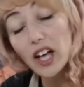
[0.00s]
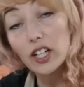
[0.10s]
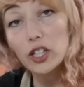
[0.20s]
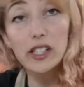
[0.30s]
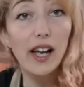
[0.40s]
and
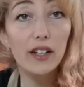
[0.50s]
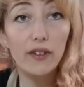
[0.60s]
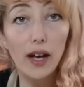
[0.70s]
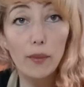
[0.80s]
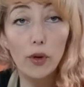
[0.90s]
just kind of
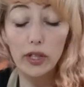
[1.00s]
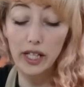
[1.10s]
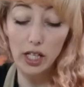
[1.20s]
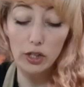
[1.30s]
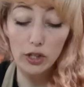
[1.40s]

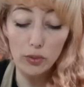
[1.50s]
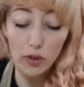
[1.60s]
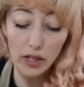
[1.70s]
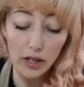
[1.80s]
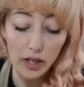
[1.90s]
eyeballing, you just
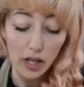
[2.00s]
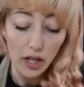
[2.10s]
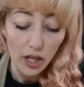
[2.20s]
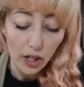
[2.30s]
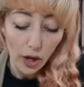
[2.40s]
want to
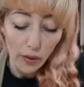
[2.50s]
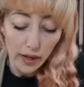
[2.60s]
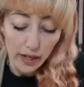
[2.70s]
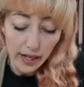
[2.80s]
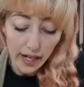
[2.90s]
go in
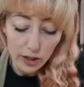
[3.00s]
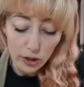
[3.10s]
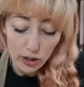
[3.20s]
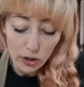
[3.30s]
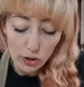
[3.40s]
and
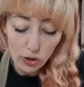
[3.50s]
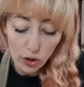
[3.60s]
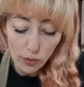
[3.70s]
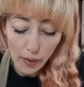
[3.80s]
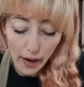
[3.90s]
actually
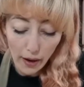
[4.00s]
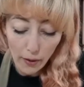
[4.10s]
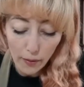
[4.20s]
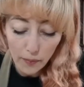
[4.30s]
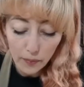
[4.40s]
scoop
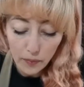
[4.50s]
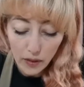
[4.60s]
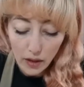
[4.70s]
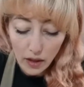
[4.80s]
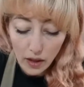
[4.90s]
out
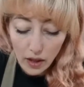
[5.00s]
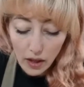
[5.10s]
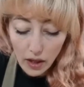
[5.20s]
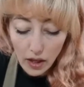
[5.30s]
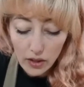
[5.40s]

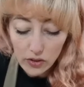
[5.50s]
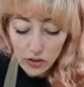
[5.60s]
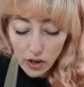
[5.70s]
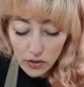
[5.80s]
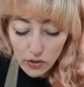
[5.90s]
and
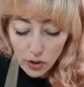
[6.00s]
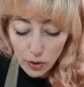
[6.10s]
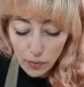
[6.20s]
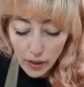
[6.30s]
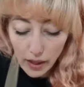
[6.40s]
start
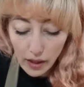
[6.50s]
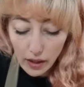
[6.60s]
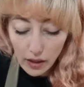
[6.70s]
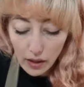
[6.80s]
scooping